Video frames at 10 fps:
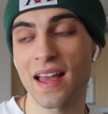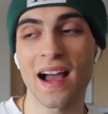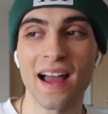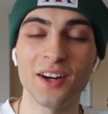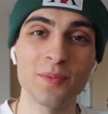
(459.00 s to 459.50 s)

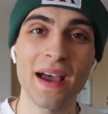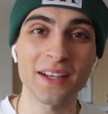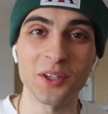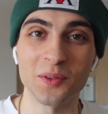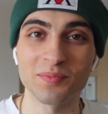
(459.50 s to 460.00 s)
I held
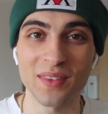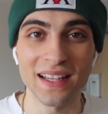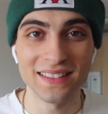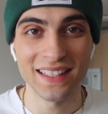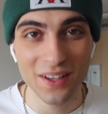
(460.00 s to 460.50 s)
back though.
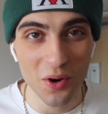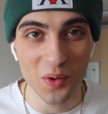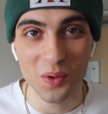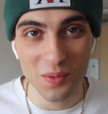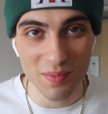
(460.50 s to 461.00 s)
I did
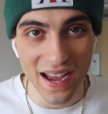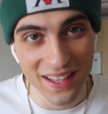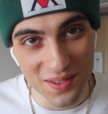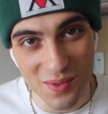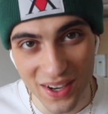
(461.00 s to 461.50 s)
hold
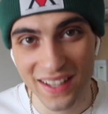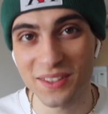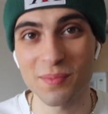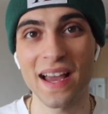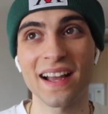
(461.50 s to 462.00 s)
back. Your boy
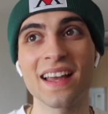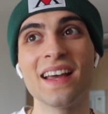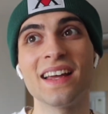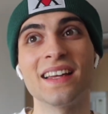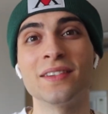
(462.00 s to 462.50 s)
held back
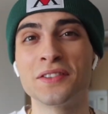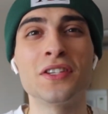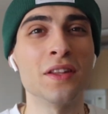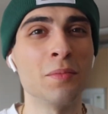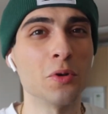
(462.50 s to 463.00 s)

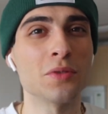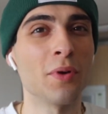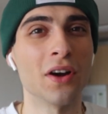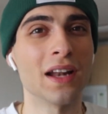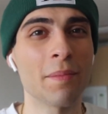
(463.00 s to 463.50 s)
to the most
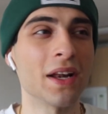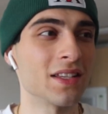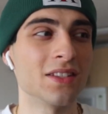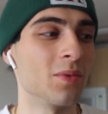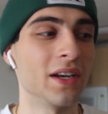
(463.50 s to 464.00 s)
part. I mean, I
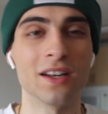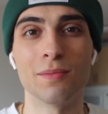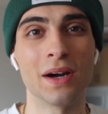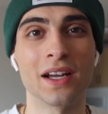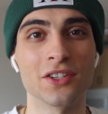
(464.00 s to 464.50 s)
still ended
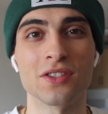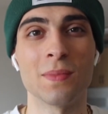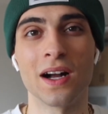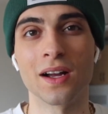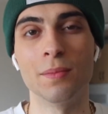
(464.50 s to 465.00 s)
up buying just
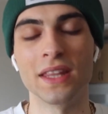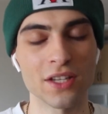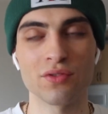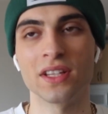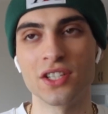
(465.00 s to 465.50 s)
manga, but
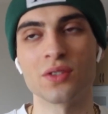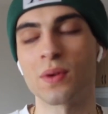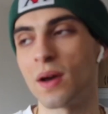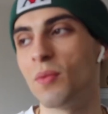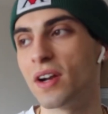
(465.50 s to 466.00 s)
that's really just
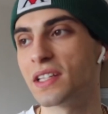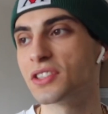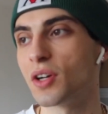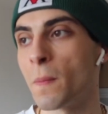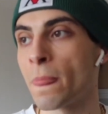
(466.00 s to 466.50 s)
what I wanted.
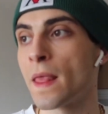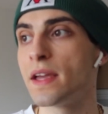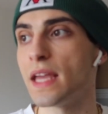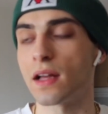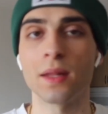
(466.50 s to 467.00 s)
So
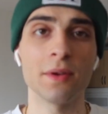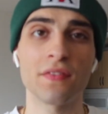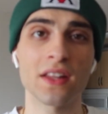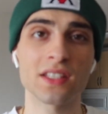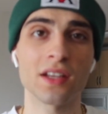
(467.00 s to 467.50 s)
yeah, let me
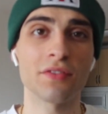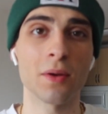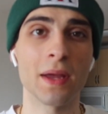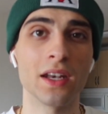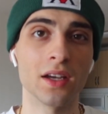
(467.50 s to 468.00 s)
find the stuff for
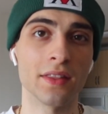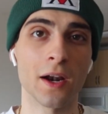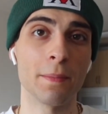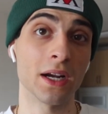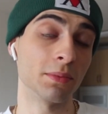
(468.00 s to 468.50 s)
Amanda and then
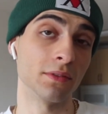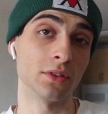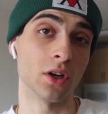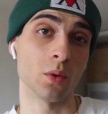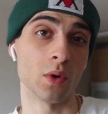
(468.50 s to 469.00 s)
I'll pick up the
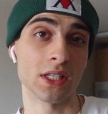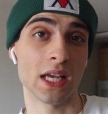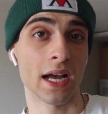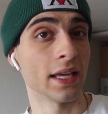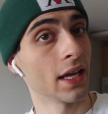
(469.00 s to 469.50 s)
vlog once
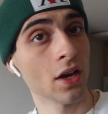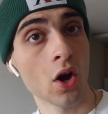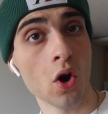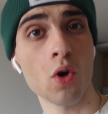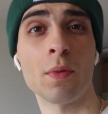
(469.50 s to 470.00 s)
I get
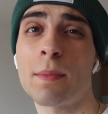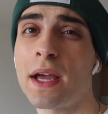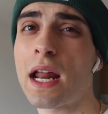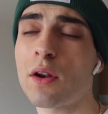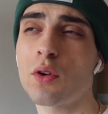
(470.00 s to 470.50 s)
home. We
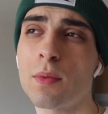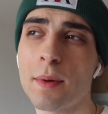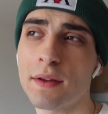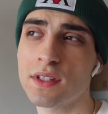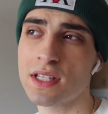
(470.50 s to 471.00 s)
might, I don't know, we
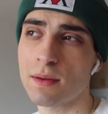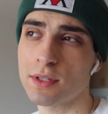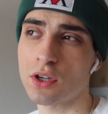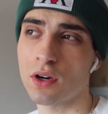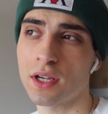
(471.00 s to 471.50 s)
might have to stop
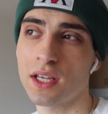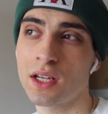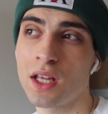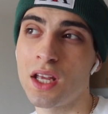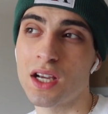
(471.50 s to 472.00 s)
at
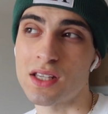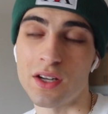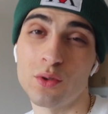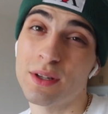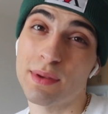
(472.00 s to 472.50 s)
Target because I
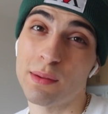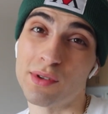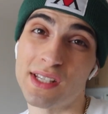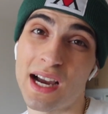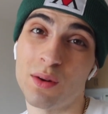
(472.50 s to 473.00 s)
do need
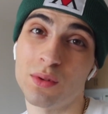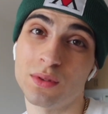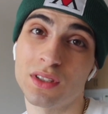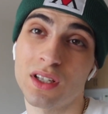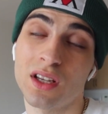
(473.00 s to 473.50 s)
paper towels.